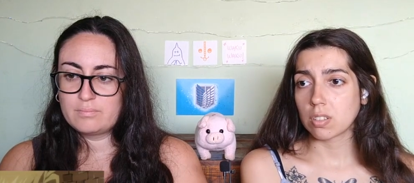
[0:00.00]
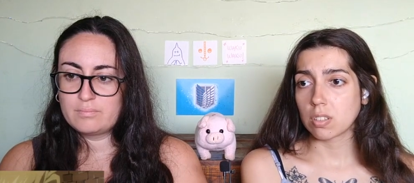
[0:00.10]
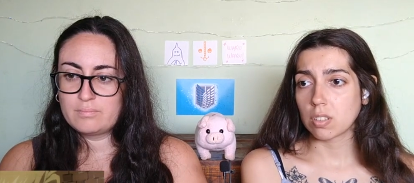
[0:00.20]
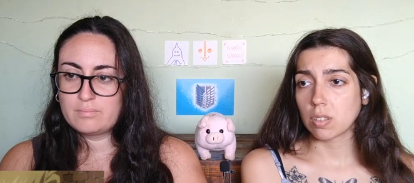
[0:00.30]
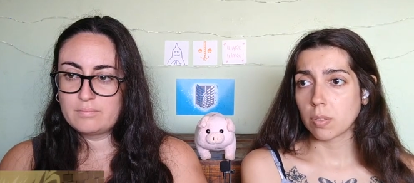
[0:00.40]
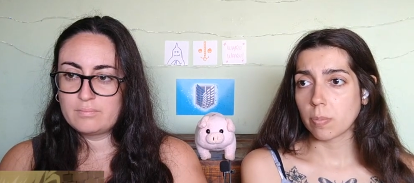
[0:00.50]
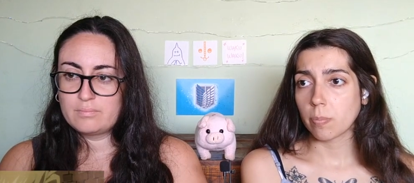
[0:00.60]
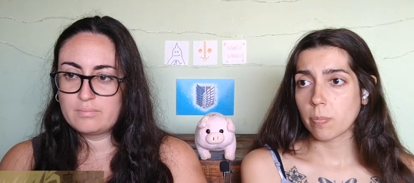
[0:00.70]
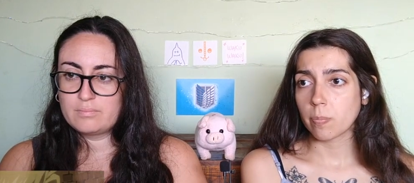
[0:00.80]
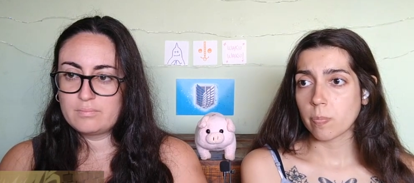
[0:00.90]

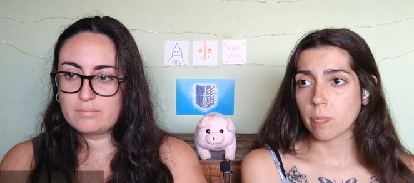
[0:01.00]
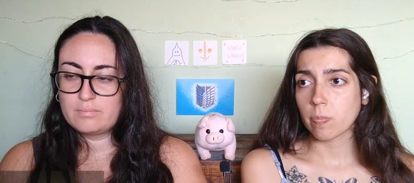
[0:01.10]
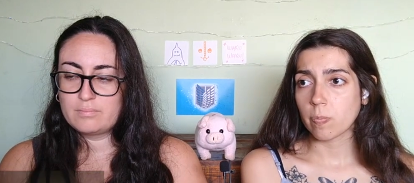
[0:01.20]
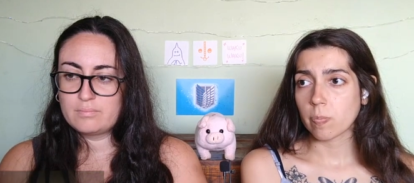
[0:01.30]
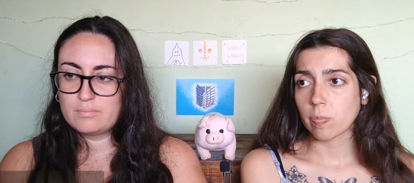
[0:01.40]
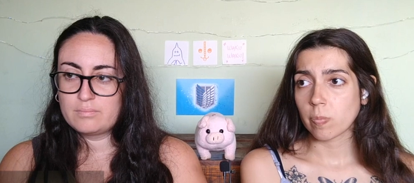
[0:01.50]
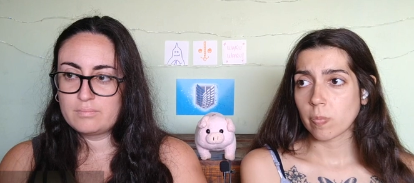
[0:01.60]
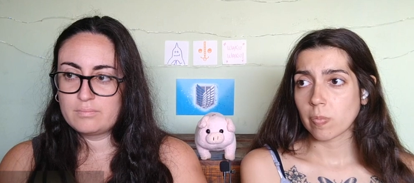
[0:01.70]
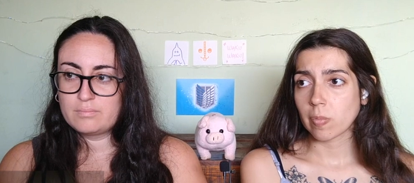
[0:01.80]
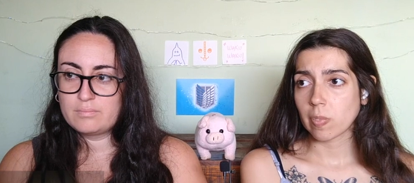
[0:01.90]

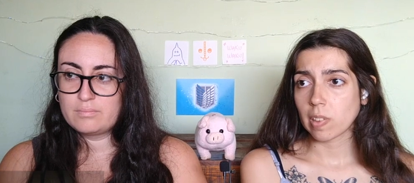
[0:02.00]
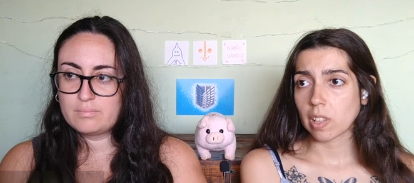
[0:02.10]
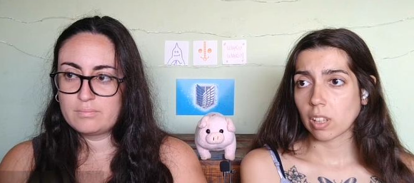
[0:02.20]
(no one is talking)